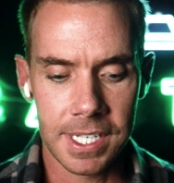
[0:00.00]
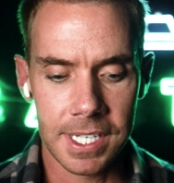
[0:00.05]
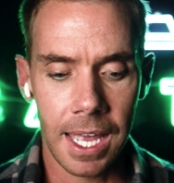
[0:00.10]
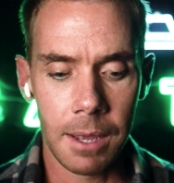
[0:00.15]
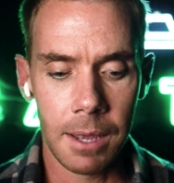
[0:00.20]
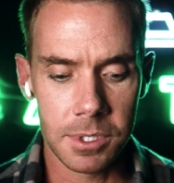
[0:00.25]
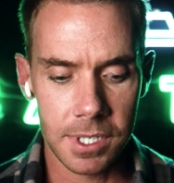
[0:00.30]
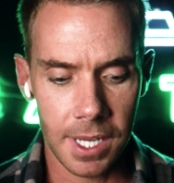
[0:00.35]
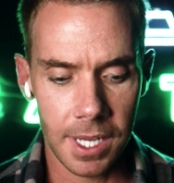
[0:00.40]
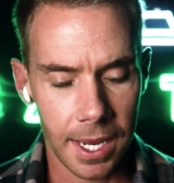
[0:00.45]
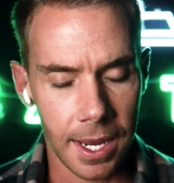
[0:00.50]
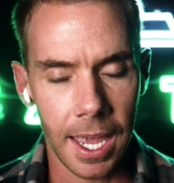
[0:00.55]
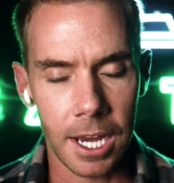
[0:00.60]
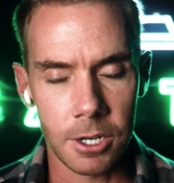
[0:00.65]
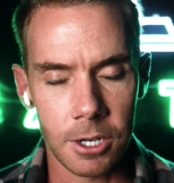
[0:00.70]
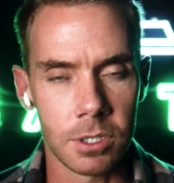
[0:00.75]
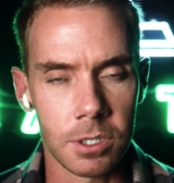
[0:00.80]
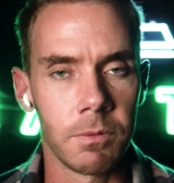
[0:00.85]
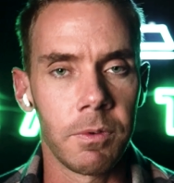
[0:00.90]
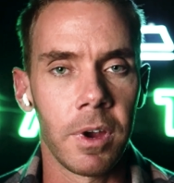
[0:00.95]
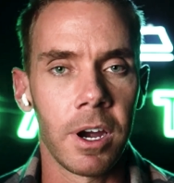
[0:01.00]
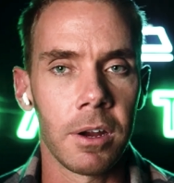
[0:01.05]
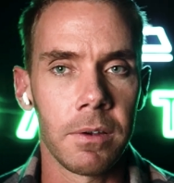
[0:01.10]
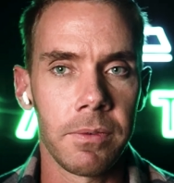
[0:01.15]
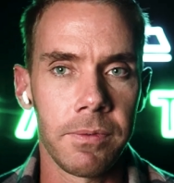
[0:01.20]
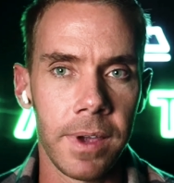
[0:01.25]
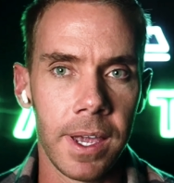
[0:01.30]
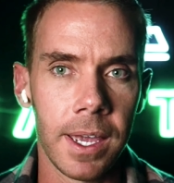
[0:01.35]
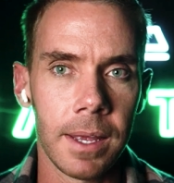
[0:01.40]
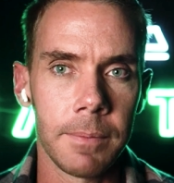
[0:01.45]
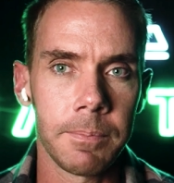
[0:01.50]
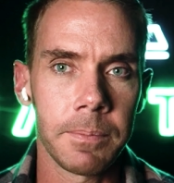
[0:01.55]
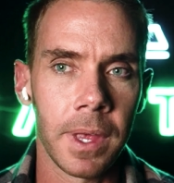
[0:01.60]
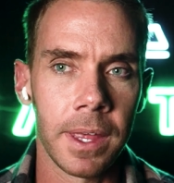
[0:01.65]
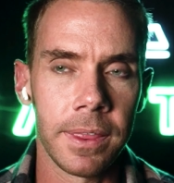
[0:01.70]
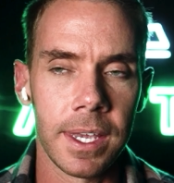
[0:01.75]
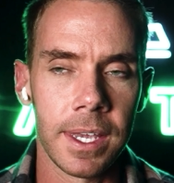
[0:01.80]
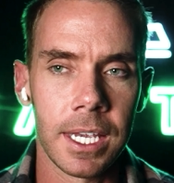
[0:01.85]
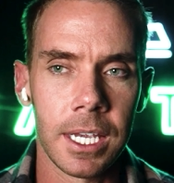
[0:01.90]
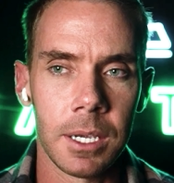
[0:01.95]
this guy was like actually very fit.
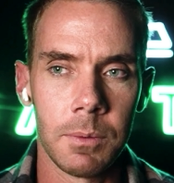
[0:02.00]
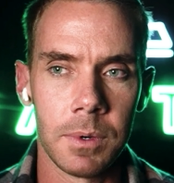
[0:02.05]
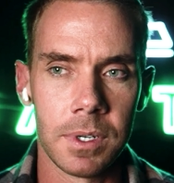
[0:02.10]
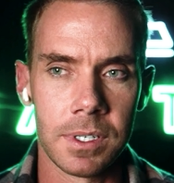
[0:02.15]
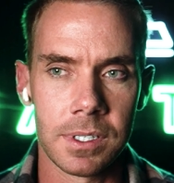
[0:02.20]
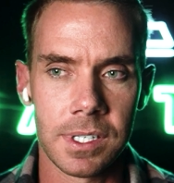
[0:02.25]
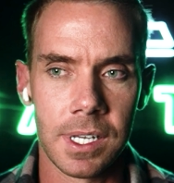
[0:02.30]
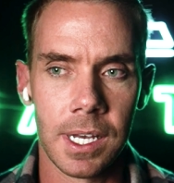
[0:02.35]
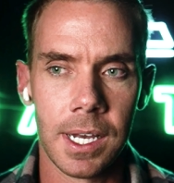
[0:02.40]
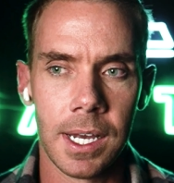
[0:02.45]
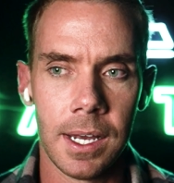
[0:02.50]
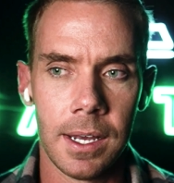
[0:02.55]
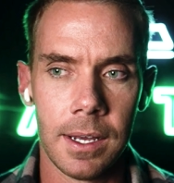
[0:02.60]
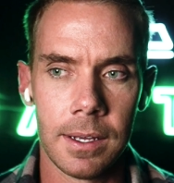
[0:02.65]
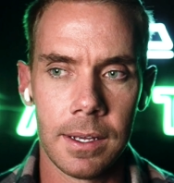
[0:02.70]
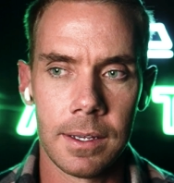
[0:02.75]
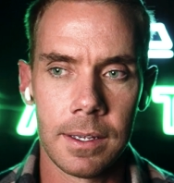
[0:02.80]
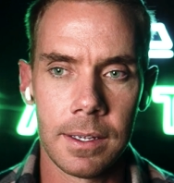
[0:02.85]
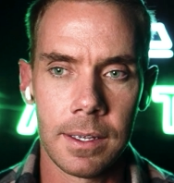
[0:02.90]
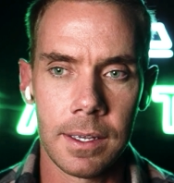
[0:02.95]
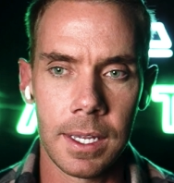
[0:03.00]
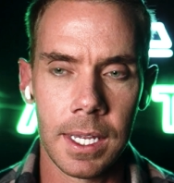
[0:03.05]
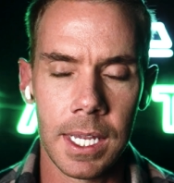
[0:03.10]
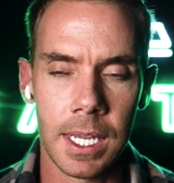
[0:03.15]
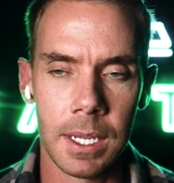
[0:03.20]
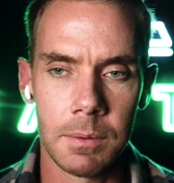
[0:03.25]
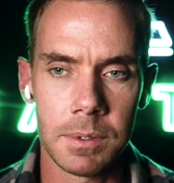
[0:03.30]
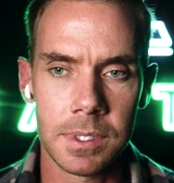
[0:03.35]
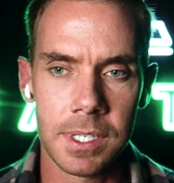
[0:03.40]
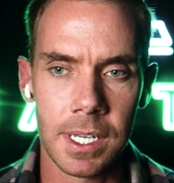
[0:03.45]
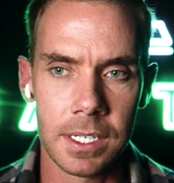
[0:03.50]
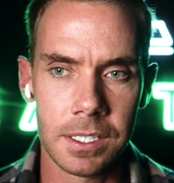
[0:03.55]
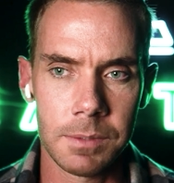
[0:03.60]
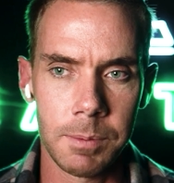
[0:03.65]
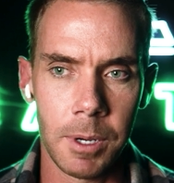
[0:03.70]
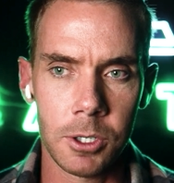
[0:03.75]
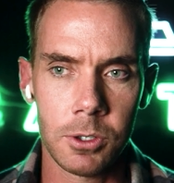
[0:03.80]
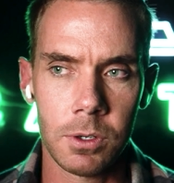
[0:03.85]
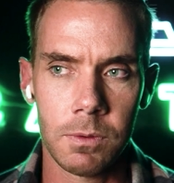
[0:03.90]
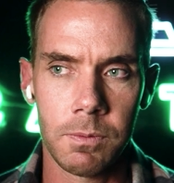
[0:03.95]
I think he was uh, he was like
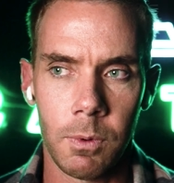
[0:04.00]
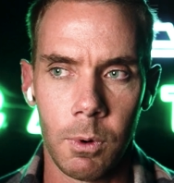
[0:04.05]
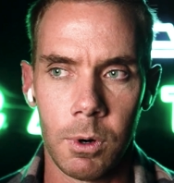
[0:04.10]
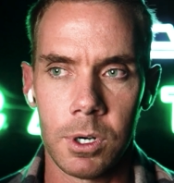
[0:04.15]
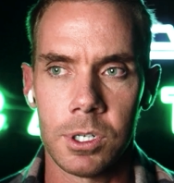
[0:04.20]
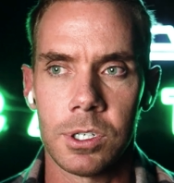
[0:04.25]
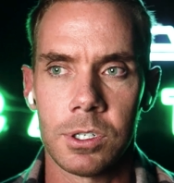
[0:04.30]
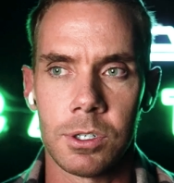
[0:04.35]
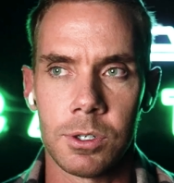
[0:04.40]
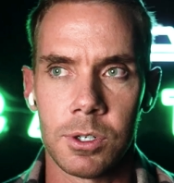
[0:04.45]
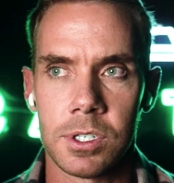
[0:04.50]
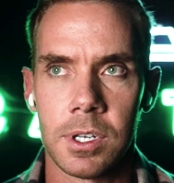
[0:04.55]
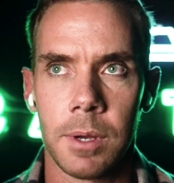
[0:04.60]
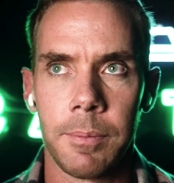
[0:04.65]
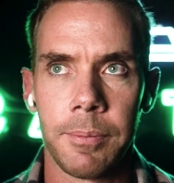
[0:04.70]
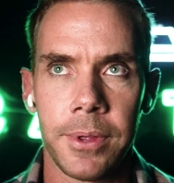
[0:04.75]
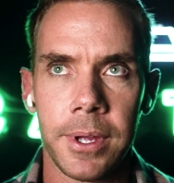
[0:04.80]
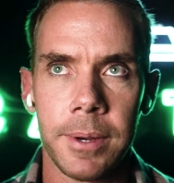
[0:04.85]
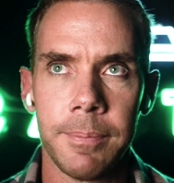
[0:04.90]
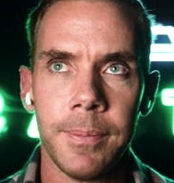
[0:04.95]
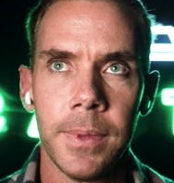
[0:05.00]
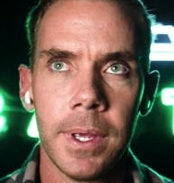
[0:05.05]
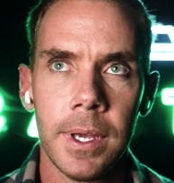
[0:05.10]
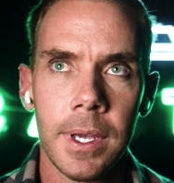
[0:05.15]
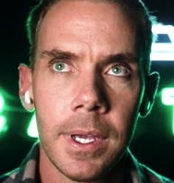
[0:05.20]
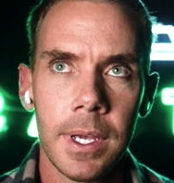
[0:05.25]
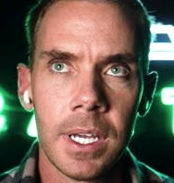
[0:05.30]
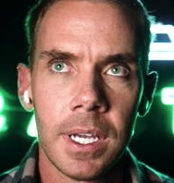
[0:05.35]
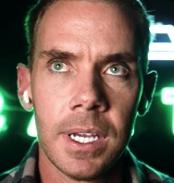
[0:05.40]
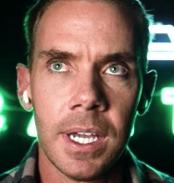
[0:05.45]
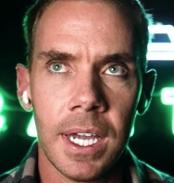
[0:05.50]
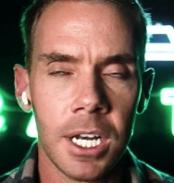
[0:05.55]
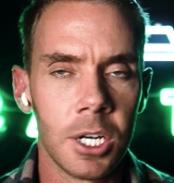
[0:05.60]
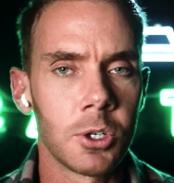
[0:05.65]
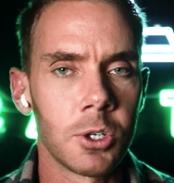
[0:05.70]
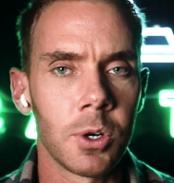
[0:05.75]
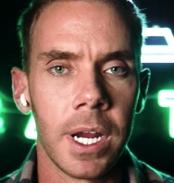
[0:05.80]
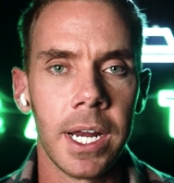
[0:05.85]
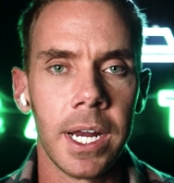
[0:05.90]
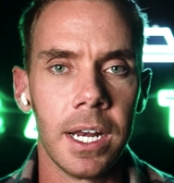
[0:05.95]
special forces or something
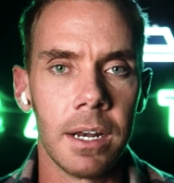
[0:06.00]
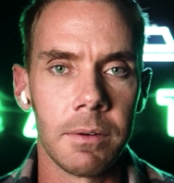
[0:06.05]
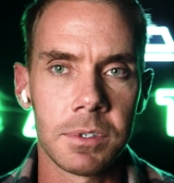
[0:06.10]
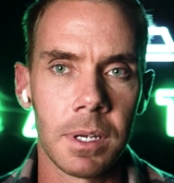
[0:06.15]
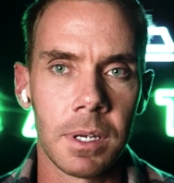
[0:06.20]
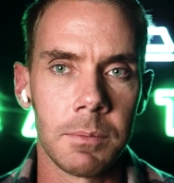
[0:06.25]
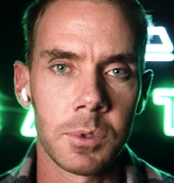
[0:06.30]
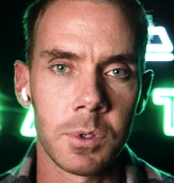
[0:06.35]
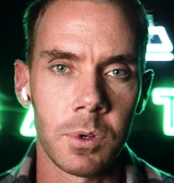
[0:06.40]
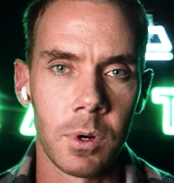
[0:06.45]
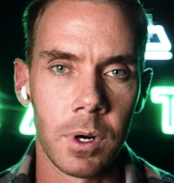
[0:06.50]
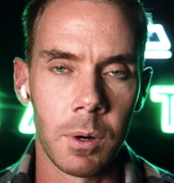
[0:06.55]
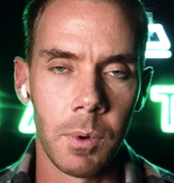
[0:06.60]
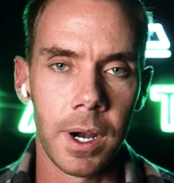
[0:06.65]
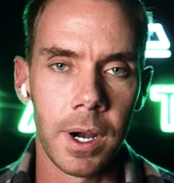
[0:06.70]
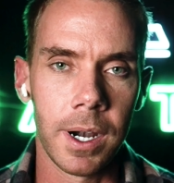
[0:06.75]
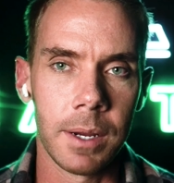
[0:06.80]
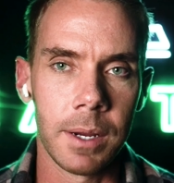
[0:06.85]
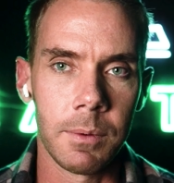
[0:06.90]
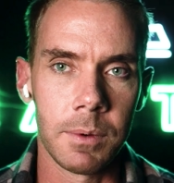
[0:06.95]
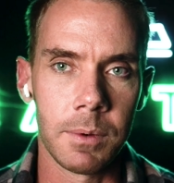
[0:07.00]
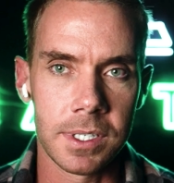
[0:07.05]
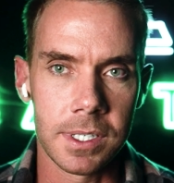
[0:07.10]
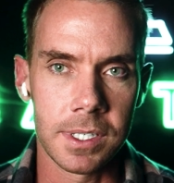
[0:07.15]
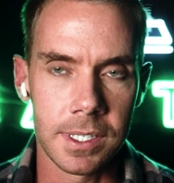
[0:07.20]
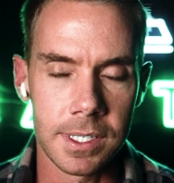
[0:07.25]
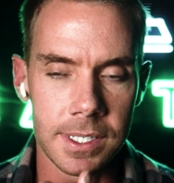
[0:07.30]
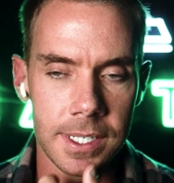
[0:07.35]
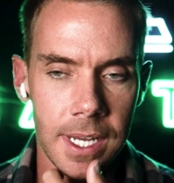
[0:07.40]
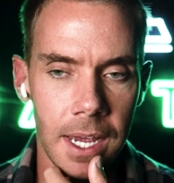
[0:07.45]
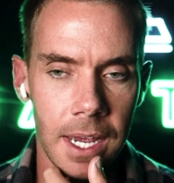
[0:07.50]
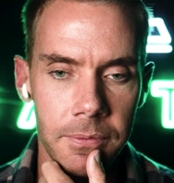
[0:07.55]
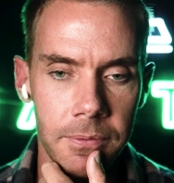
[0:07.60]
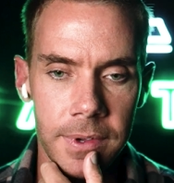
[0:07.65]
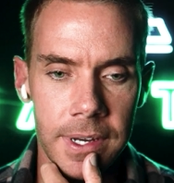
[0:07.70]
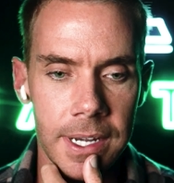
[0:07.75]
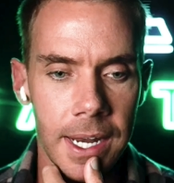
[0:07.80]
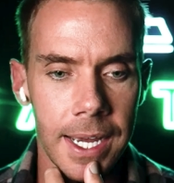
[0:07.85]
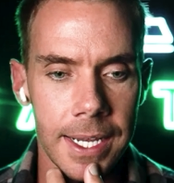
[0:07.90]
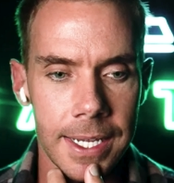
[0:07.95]
in a training of some sort where he was
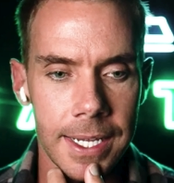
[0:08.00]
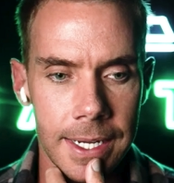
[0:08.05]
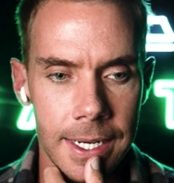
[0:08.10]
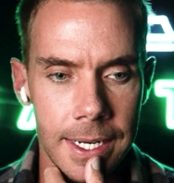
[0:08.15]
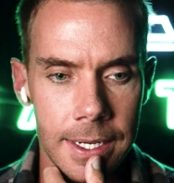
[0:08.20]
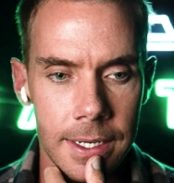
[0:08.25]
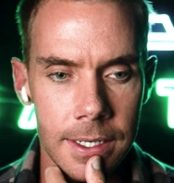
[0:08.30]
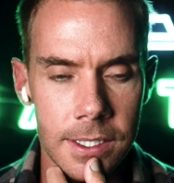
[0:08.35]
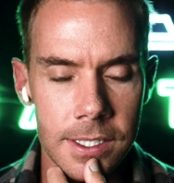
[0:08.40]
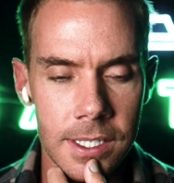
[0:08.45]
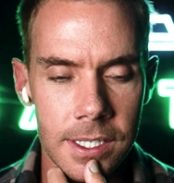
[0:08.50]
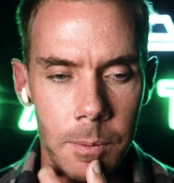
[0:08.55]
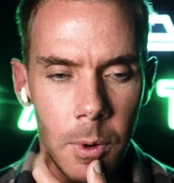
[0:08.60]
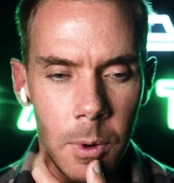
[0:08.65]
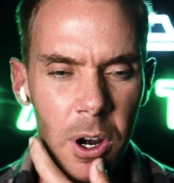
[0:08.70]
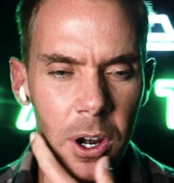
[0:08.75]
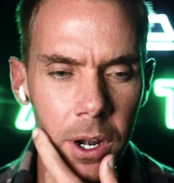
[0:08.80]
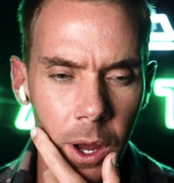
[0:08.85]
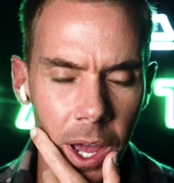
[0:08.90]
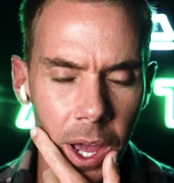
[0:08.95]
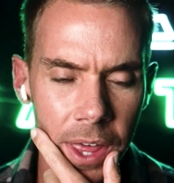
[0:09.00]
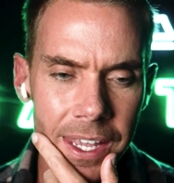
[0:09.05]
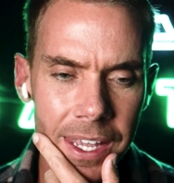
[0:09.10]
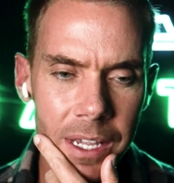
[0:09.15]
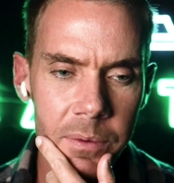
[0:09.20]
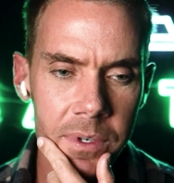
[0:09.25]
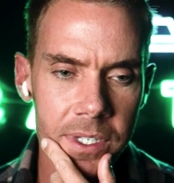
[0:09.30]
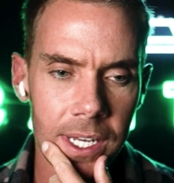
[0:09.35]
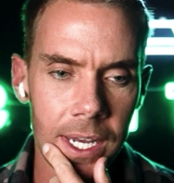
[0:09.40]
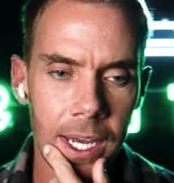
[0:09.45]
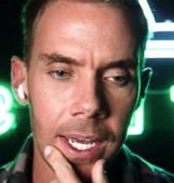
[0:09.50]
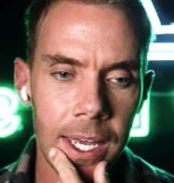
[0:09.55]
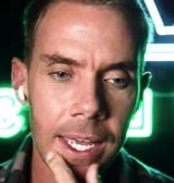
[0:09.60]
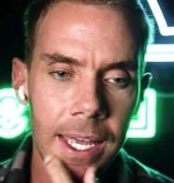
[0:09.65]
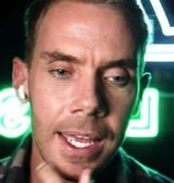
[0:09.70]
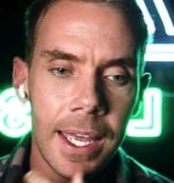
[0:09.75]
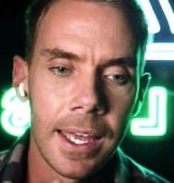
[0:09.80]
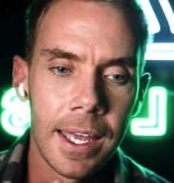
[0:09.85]
definitely not getting good sleep. Or no, I think it was a uh,